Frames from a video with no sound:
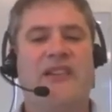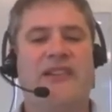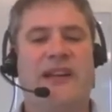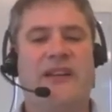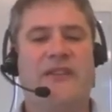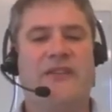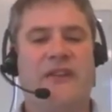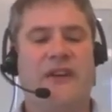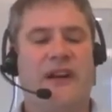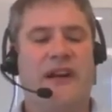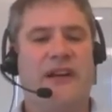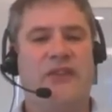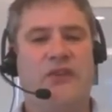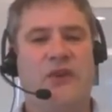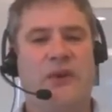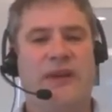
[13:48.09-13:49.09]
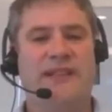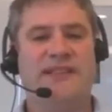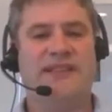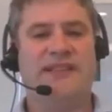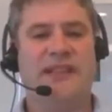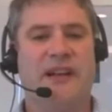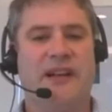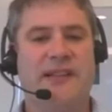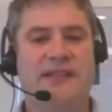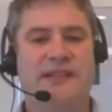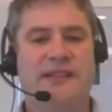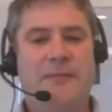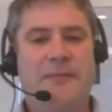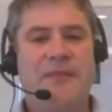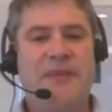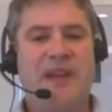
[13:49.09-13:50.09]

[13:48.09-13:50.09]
identifying true insights,